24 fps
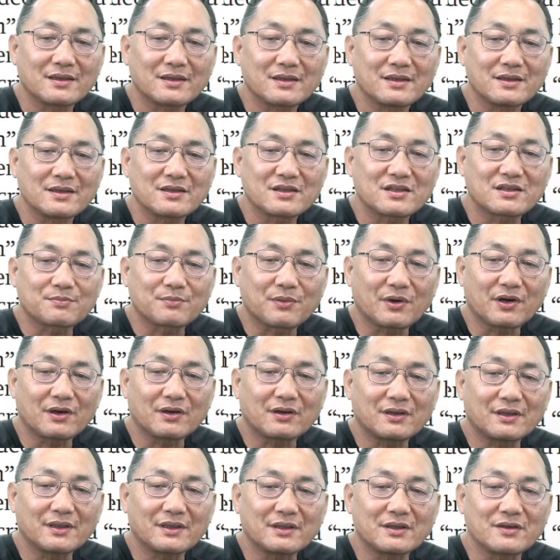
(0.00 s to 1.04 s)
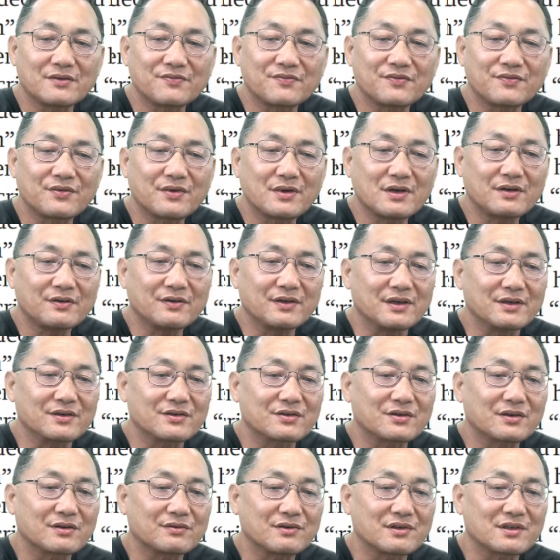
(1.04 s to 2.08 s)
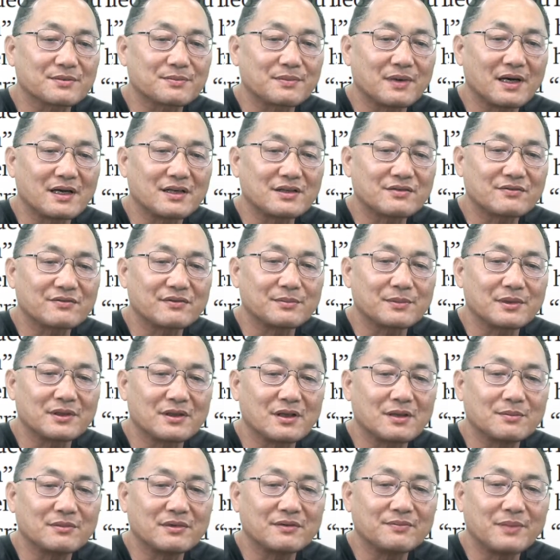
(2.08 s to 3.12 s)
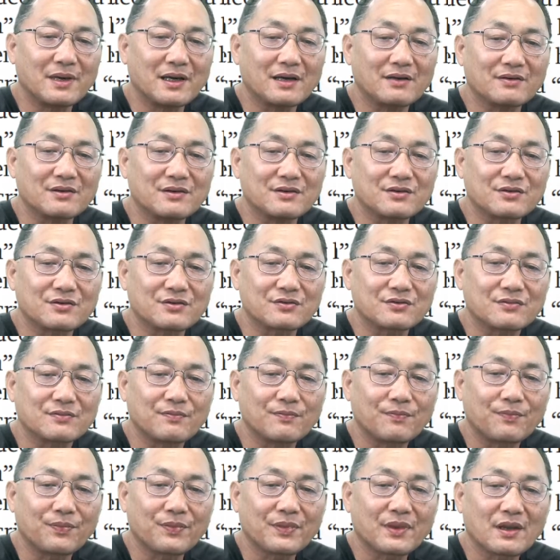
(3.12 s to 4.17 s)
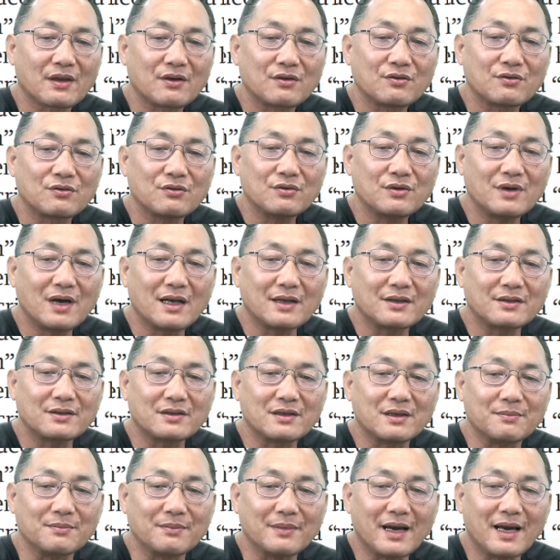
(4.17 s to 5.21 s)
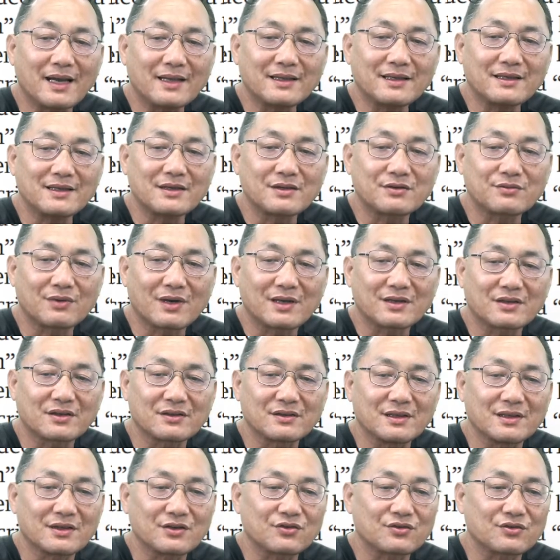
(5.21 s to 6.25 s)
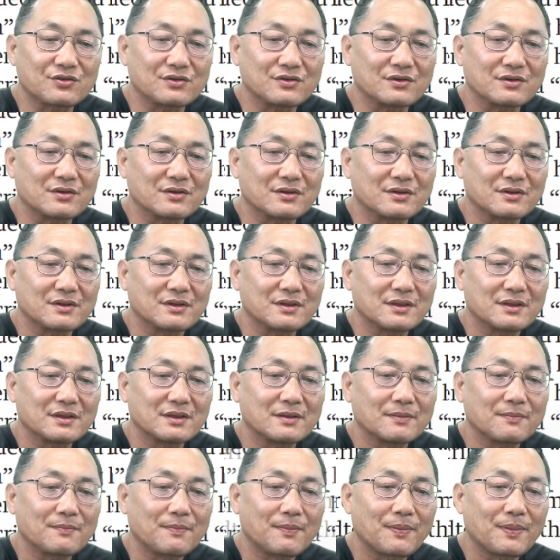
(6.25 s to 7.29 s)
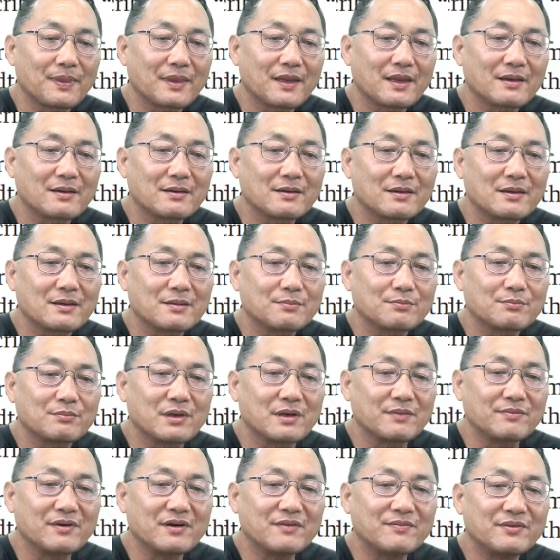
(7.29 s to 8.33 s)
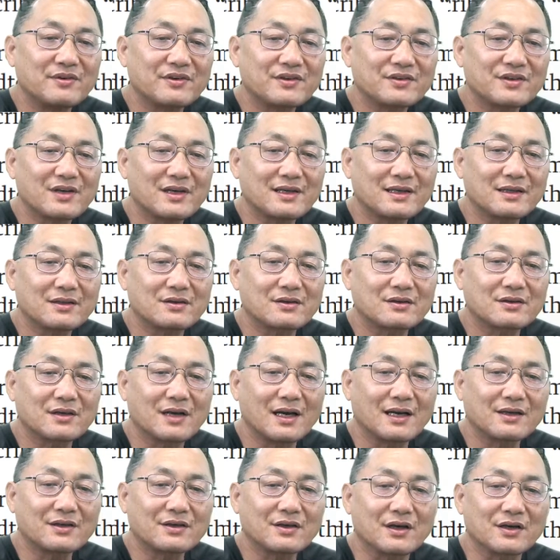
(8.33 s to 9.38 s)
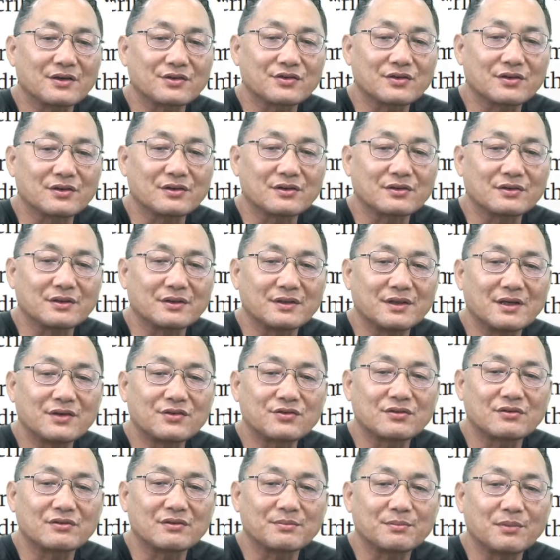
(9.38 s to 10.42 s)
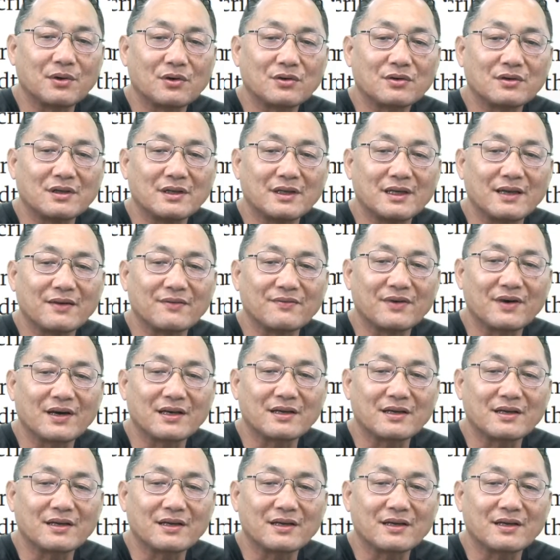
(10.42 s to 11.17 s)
sparkling a furious response from a number of parents who had demanded his resignation. Before presenting the caricature, the teacher reportedly invited